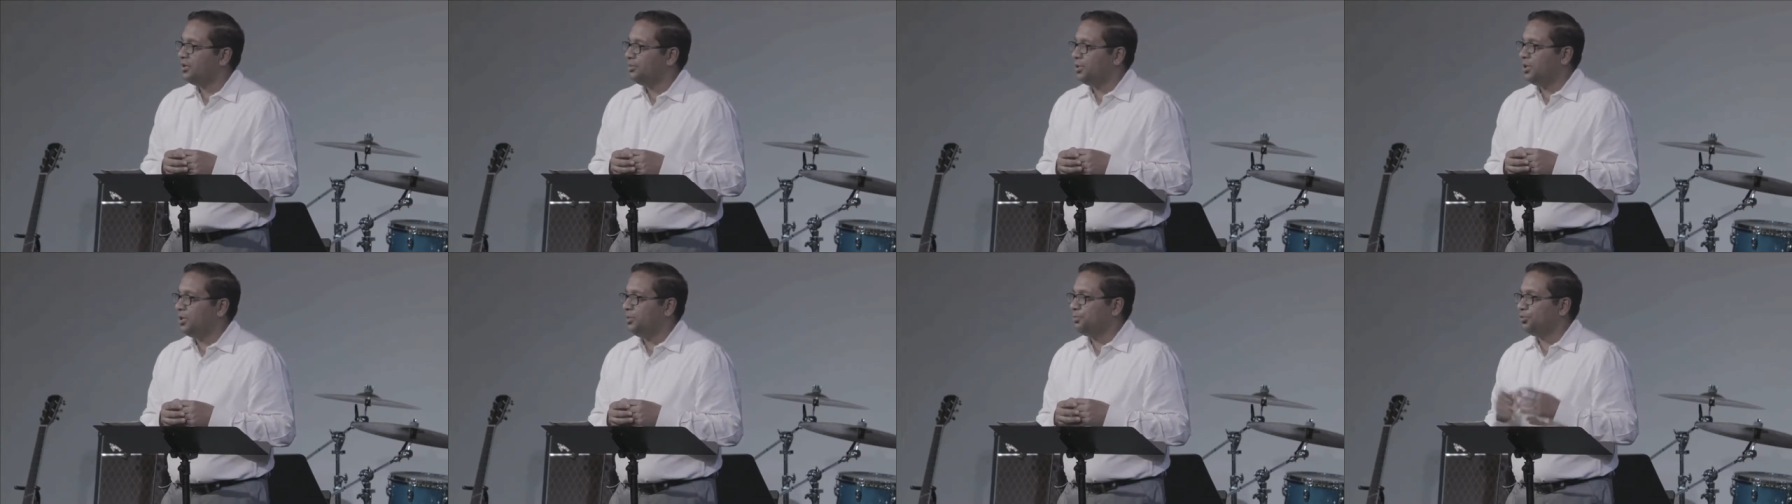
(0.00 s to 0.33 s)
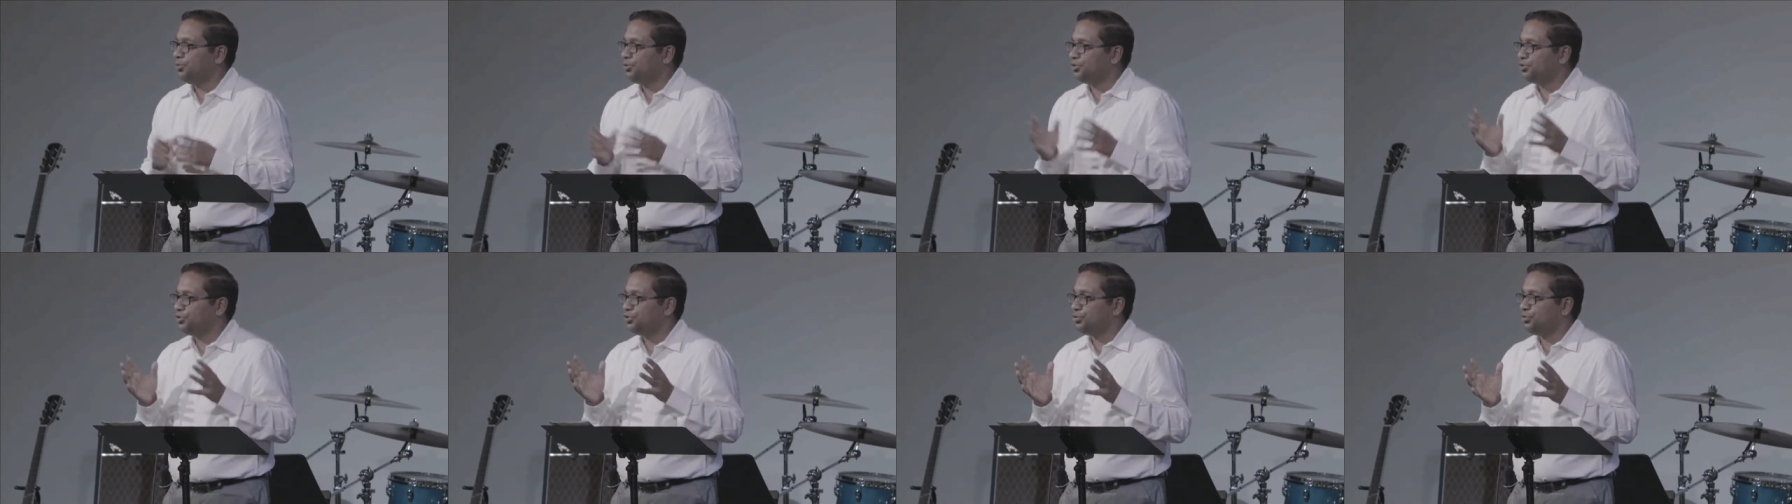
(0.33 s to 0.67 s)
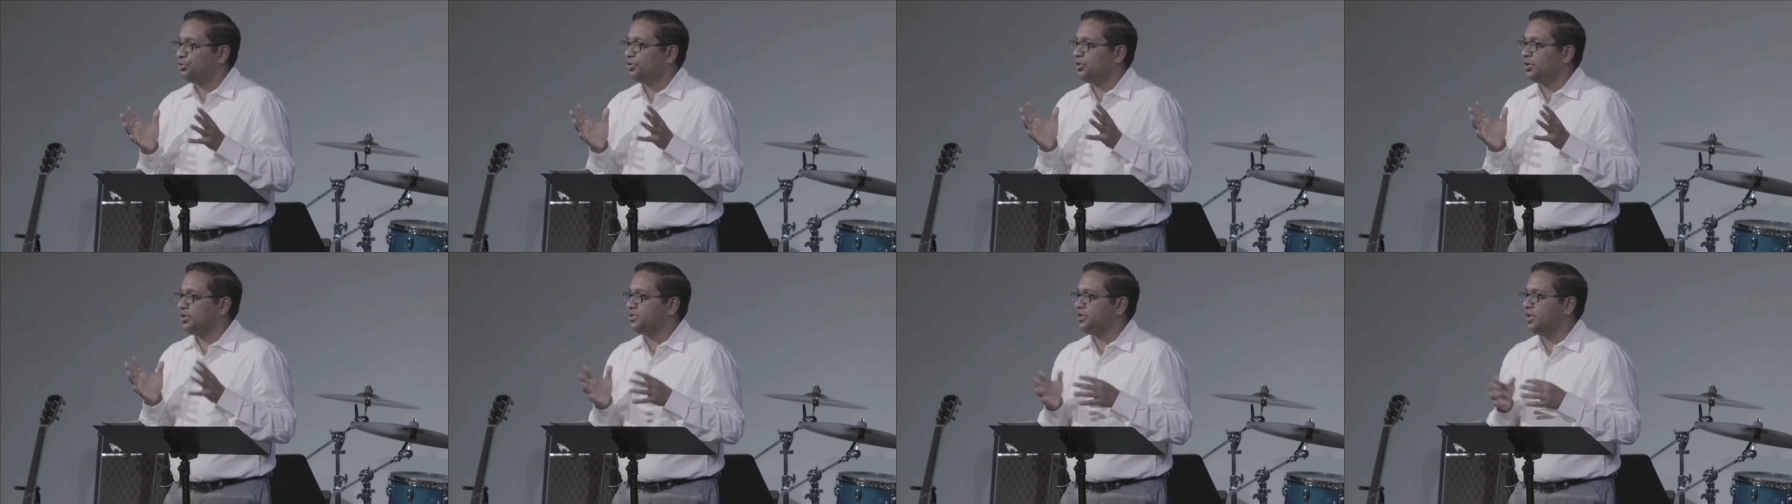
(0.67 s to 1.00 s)
people's
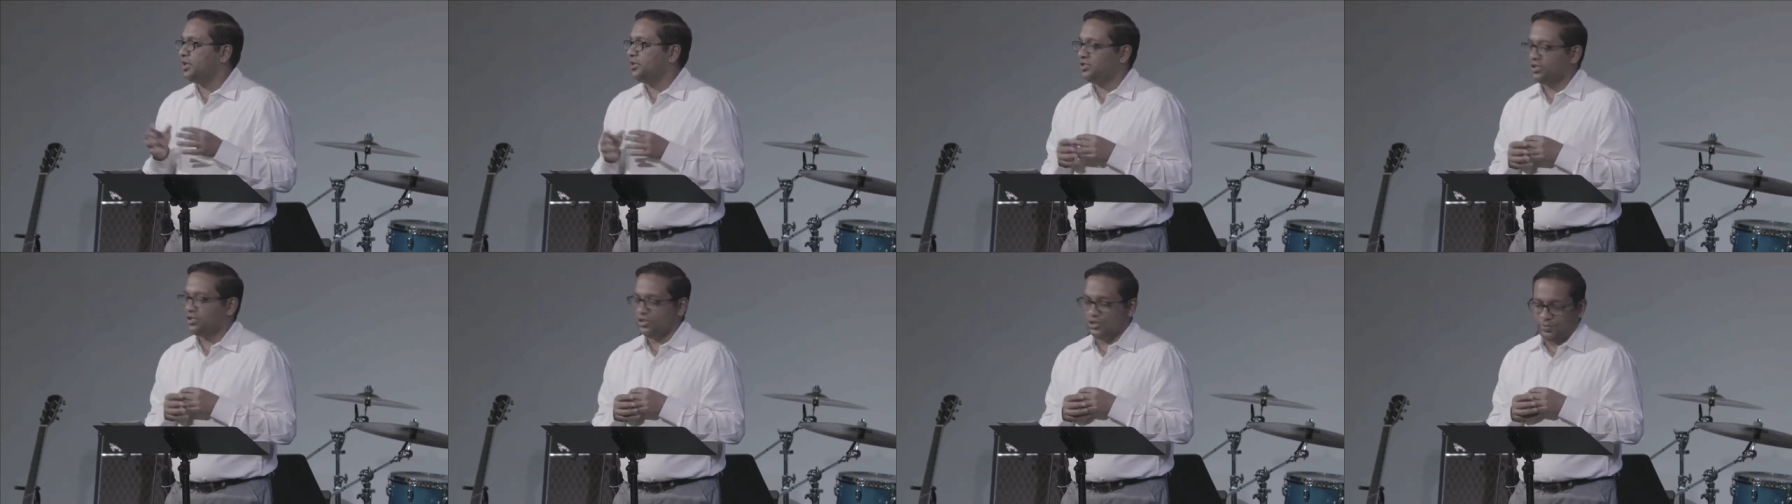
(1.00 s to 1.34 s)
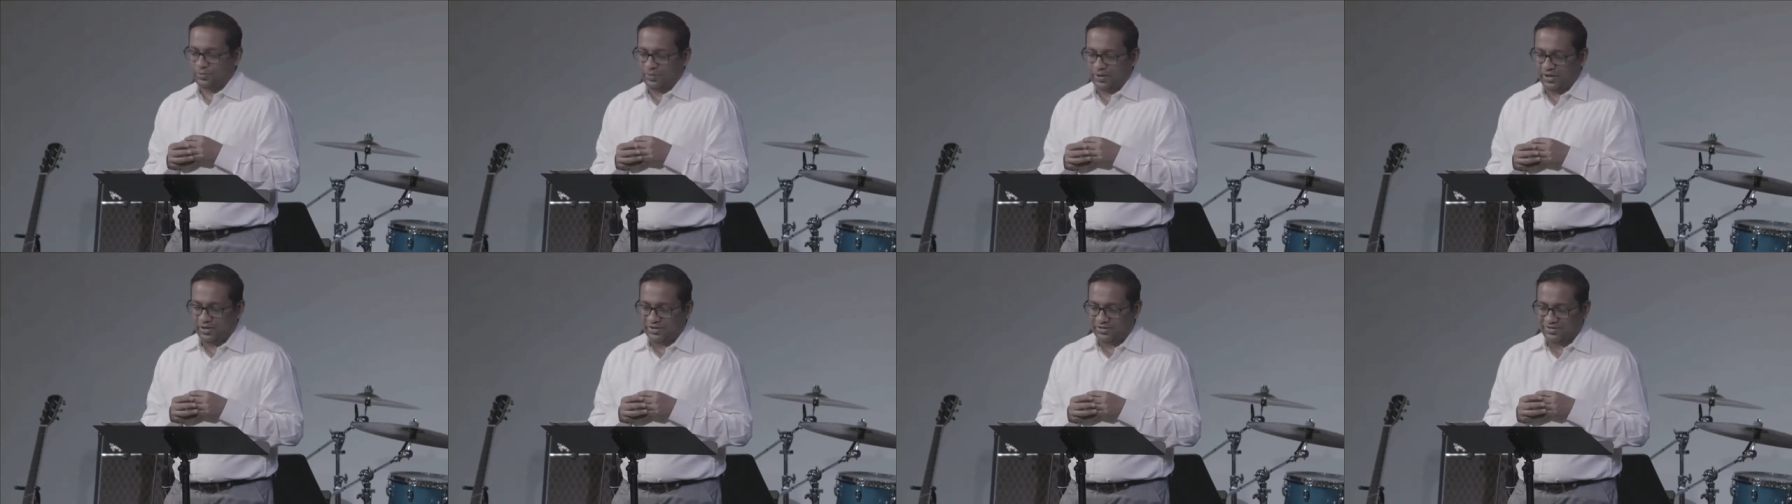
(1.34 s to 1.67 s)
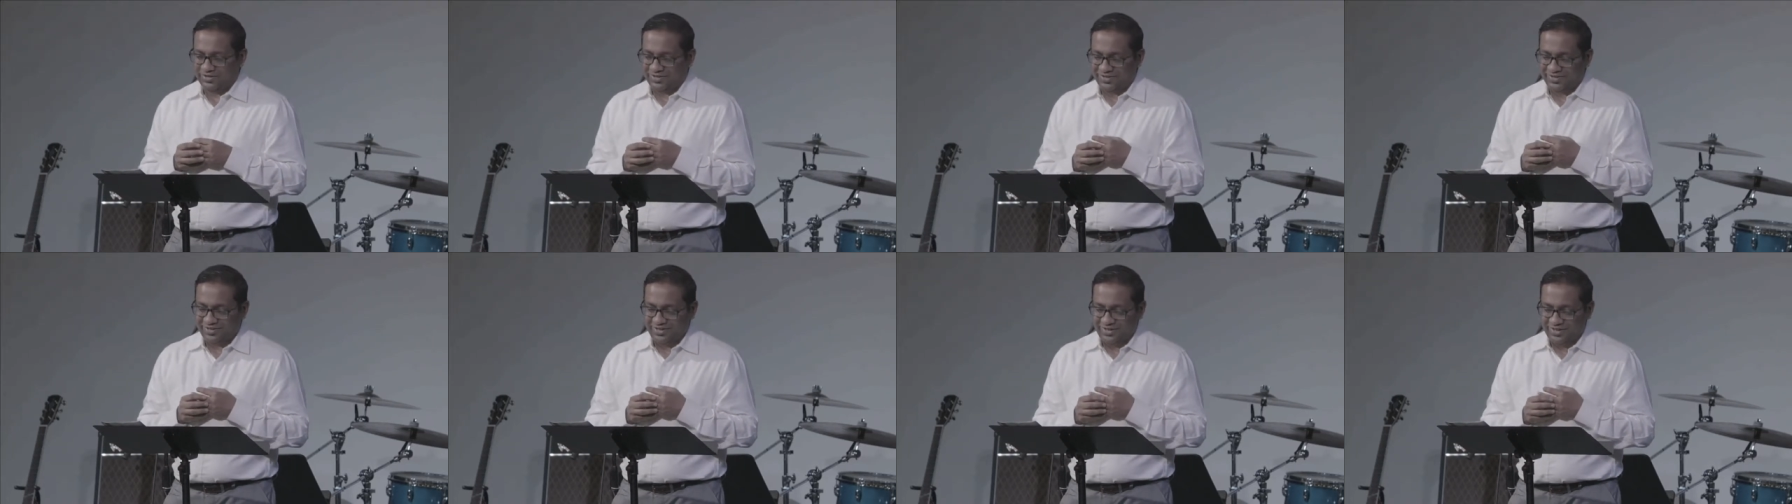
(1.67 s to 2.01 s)
short attention spans.